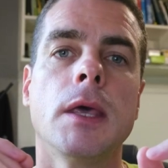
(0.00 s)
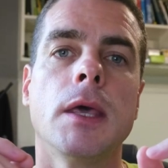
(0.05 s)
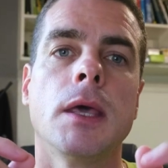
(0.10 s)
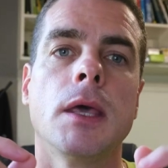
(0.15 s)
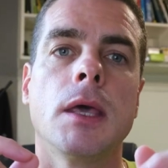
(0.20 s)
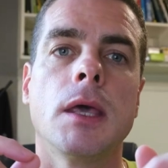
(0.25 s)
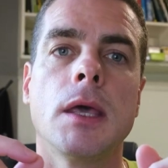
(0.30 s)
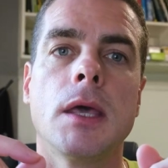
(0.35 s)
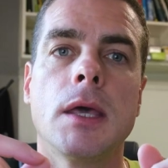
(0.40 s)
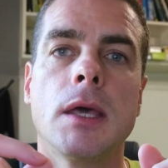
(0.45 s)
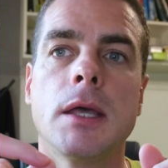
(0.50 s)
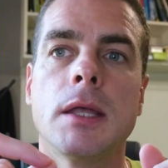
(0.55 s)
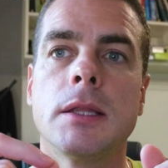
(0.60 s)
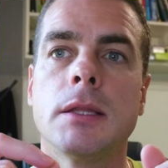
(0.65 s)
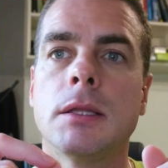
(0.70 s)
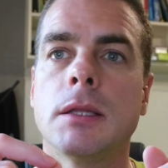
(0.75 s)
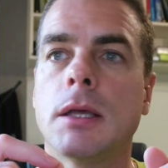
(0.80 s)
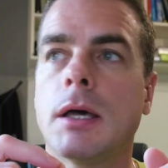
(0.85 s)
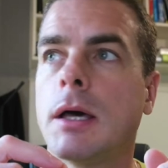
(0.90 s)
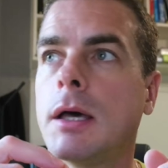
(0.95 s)

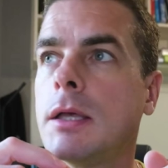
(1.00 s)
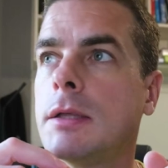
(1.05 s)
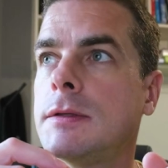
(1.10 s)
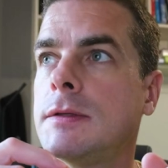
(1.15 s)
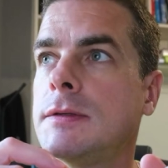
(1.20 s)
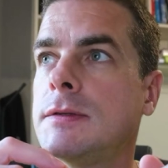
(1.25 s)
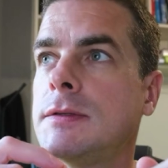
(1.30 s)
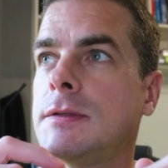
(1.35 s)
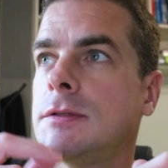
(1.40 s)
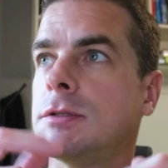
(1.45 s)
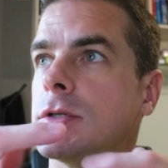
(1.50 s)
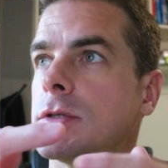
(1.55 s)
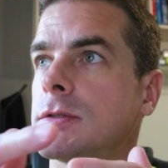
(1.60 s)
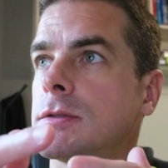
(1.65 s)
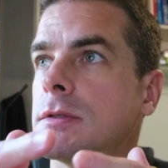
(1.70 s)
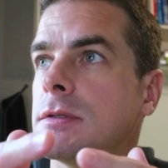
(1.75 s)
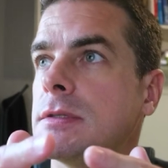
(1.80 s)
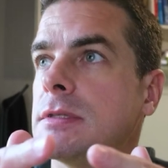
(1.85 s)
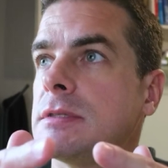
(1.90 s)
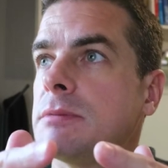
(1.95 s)
and this is just
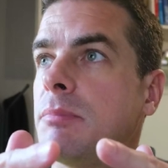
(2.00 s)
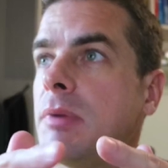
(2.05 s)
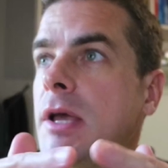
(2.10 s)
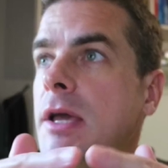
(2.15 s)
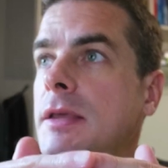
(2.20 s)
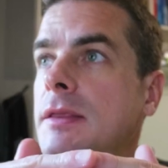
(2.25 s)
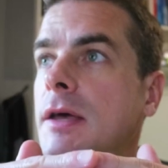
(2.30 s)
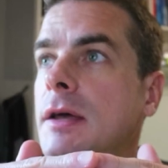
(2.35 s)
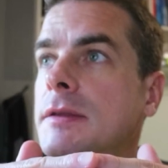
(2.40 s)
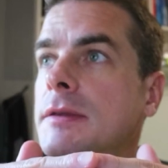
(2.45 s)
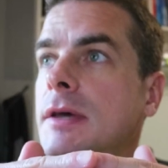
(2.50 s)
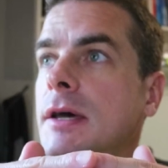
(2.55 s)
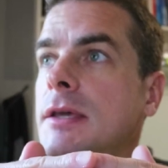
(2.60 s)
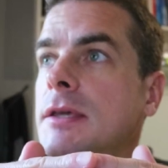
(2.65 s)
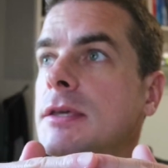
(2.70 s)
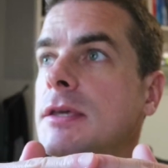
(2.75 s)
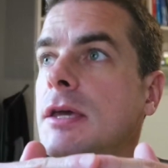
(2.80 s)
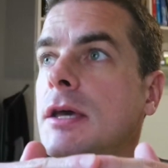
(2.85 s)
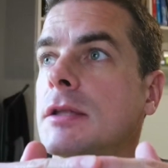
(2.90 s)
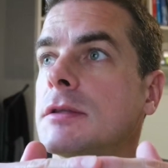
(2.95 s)
the display that I
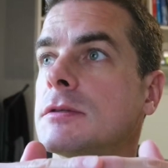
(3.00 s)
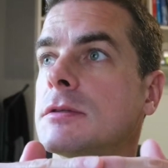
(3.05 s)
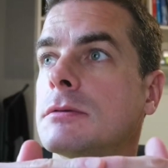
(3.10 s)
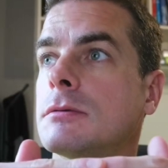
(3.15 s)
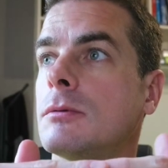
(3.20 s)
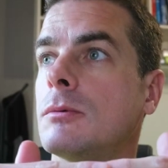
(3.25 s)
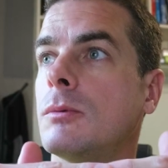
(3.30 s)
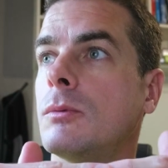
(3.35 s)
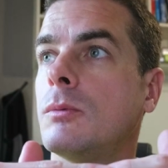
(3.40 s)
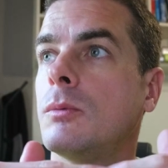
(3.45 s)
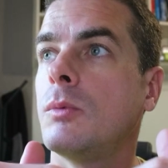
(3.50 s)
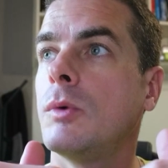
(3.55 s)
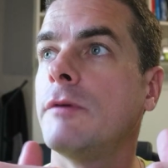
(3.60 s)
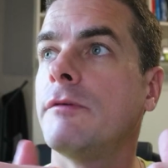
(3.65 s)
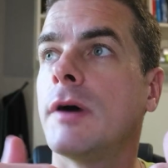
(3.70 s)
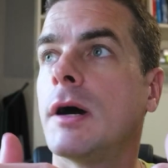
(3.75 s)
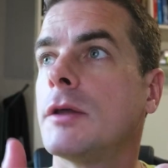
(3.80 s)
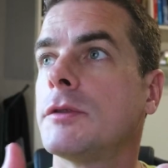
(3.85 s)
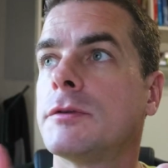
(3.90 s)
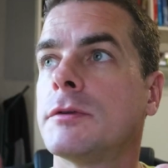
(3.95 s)
get
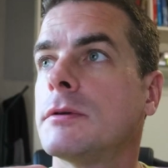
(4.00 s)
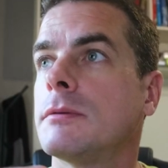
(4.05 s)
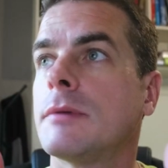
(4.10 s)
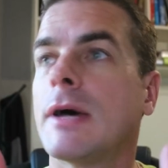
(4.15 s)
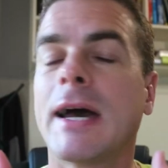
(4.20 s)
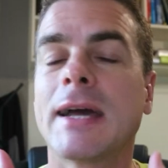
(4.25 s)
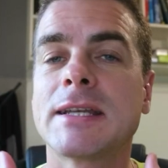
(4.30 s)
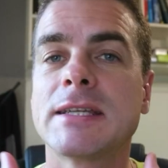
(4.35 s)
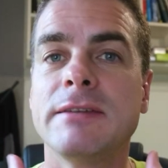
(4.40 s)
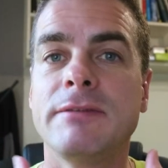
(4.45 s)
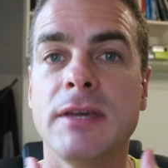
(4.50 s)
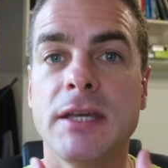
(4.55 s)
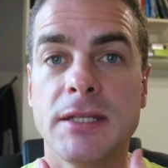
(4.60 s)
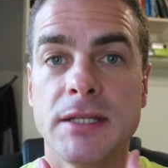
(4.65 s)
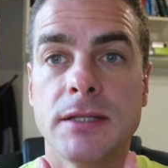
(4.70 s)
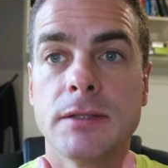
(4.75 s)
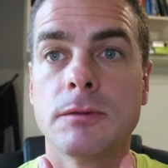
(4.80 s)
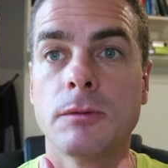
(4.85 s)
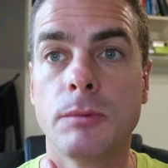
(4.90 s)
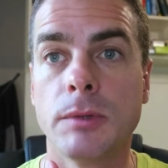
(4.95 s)
without
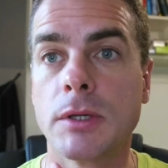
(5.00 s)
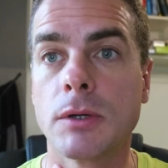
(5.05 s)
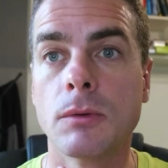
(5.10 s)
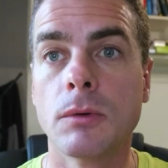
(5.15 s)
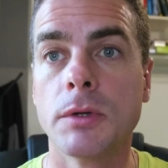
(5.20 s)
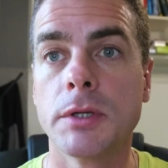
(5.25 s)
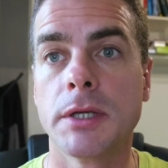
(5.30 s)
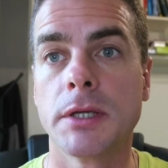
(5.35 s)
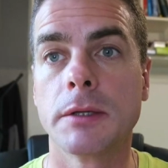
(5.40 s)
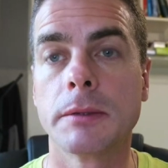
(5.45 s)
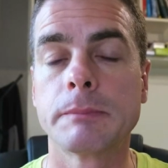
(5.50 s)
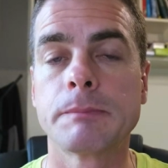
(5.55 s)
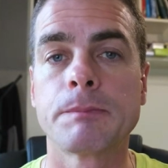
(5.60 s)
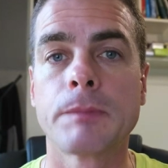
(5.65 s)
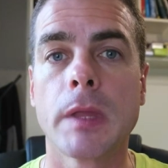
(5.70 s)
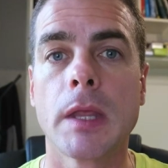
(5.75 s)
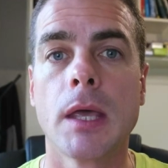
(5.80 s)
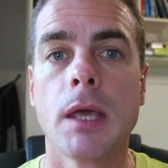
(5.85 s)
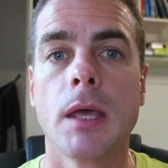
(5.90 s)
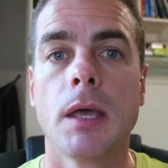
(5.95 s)
activating the recording.
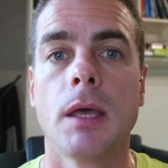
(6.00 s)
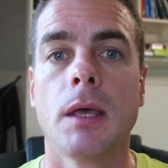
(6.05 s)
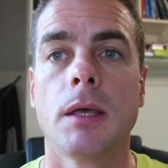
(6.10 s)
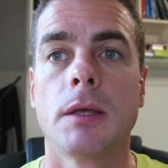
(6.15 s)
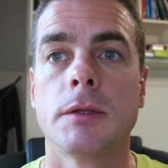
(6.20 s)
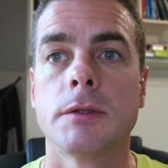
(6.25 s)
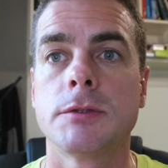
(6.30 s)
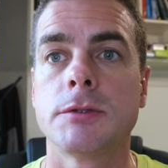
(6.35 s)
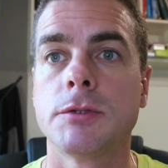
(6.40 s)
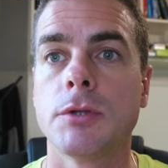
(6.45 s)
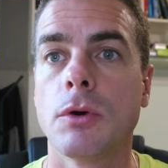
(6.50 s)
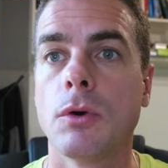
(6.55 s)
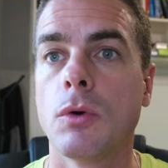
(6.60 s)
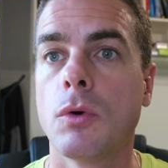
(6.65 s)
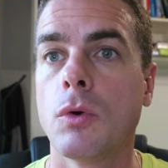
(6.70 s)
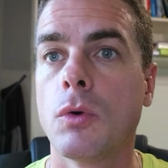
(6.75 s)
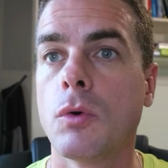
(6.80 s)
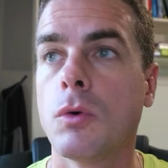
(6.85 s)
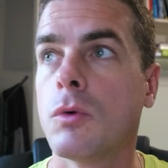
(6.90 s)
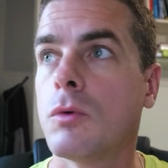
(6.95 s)

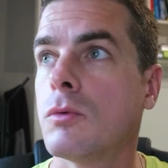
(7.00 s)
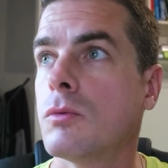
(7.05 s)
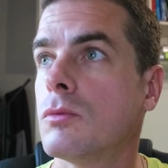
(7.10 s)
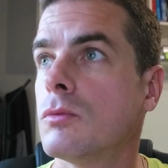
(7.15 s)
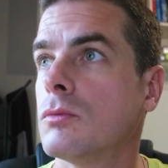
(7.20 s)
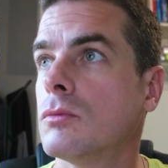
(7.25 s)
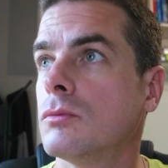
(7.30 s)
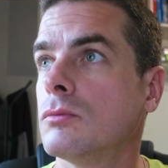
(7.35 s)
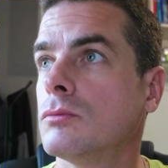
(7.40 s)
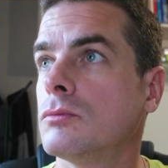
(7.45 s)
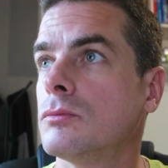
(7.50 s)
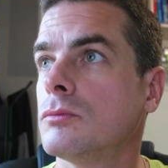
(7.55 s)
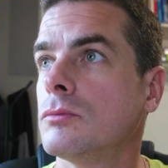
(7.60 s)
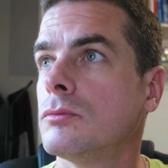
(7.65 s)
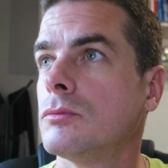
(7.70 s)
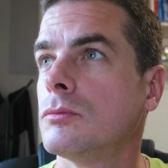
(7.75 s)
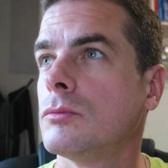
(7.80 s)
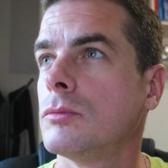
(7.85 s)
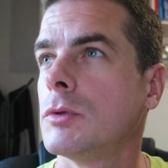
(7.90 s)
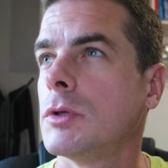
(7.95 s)
So
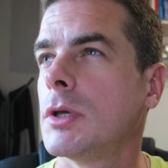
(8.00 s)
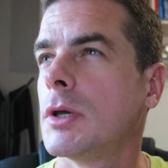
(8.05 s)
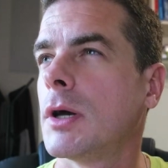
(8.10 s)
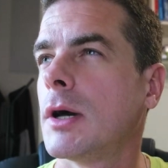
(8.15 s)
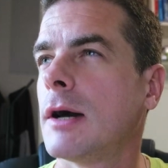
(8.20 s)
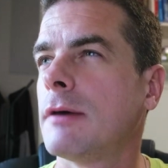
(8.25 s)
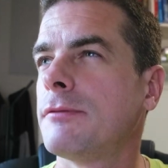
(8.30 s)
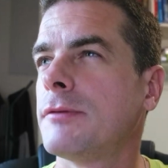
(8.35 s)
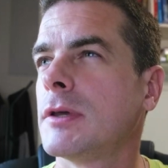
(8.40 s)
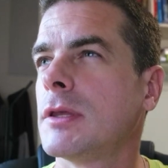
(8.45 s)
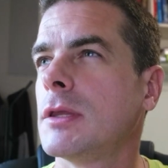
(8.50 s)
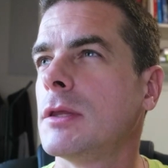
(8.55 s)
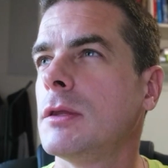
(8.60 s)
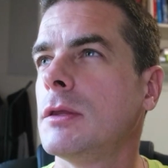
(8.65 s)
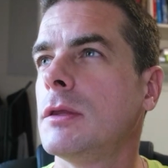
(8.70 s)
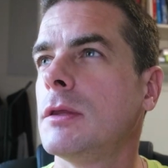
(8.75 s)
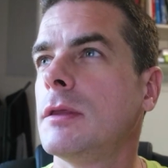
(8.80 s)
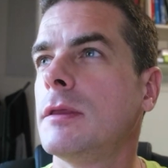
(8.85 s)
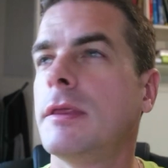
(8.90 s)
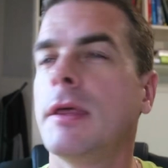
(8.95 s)
yeah, I
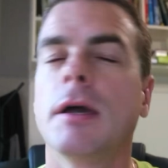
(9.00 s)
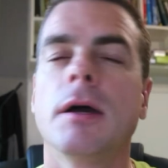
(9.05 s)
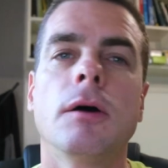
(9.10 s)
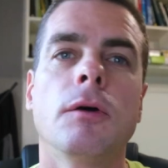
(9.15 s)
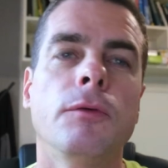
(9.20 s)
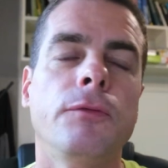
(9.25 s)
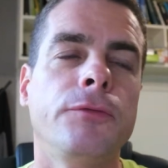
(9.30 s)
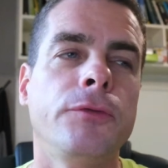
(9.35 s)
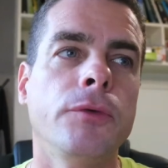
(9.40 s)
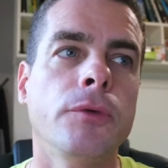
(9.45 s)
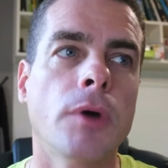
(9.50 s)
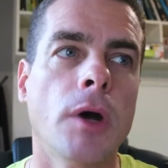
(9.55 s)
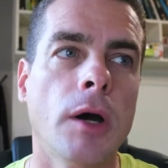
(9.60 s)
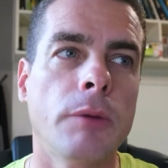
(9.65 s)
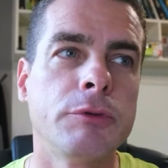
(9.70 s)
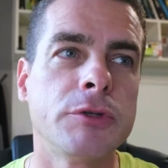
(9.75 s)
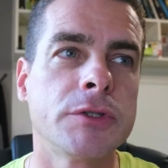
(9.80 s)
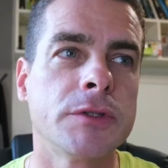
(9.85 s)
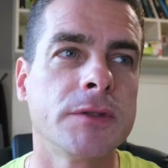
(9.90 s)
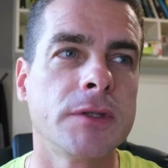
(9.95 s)
think there are a few
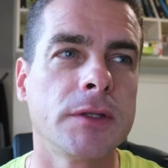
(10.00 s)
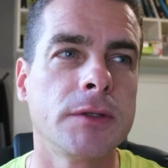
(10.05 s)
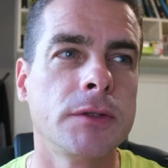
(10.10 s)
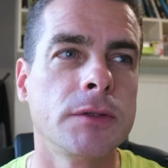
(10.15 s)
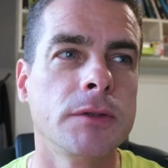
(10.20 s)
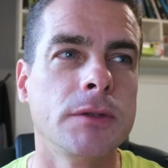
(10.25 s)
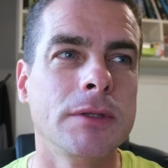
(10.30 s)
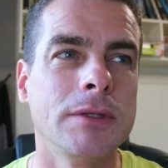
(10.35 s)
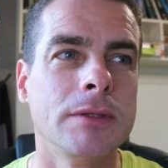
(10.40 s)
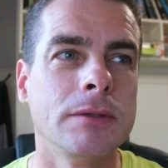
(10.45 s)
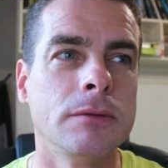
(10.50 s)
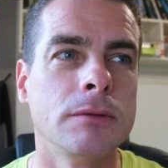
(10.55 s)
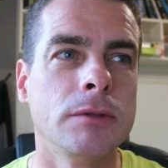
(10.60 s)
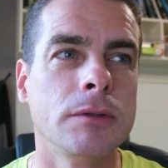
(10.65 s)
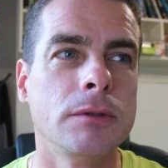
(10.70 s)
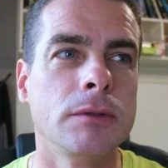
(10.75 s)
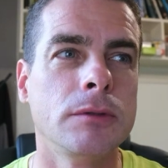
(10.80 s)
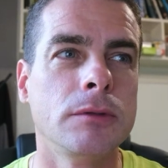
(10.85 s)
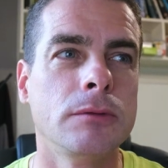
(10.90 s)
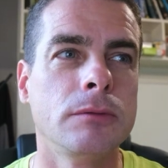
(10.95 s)
options that
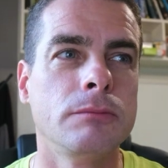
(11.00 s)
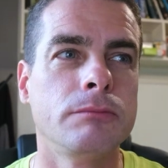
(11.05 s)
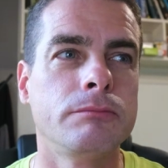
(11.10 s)
you